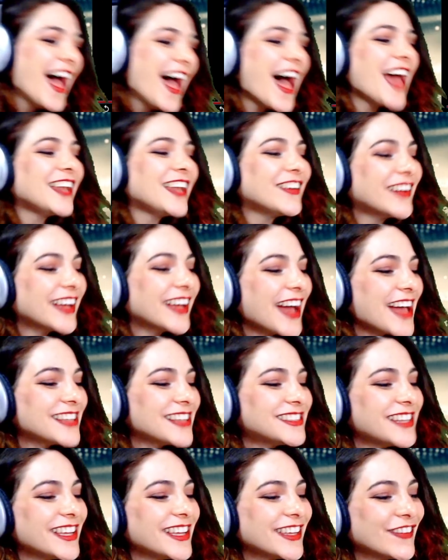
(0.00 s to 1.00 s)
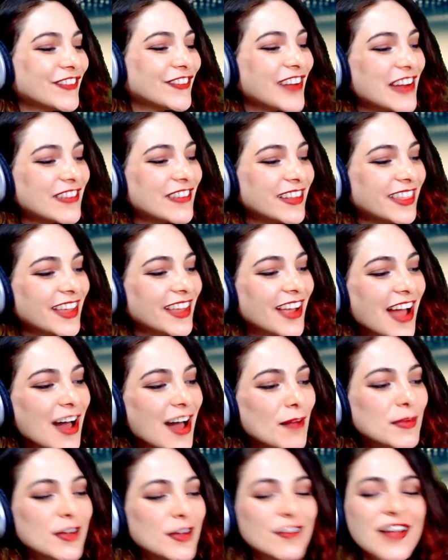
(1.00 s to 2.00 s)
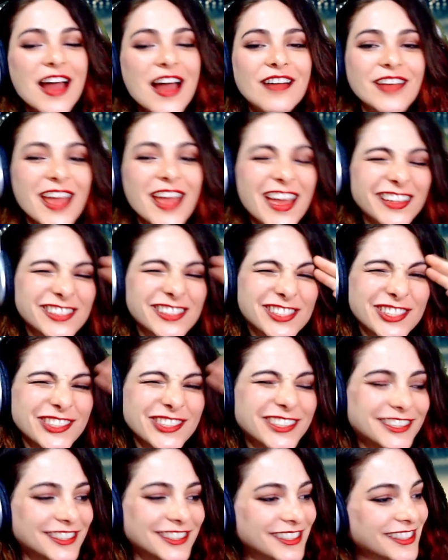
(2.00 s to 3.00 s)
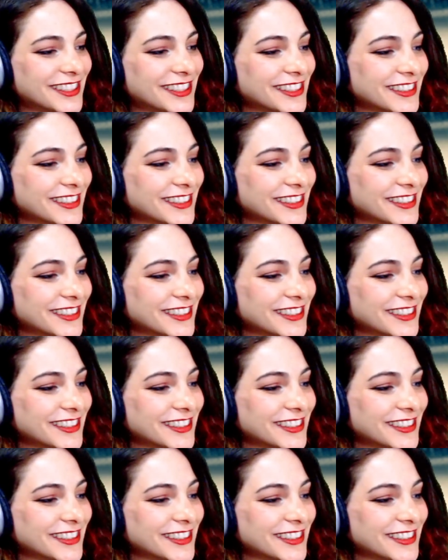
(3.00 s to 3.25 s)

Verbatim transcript: anyway, guys, thank you for everything. I'll be around. And toodles.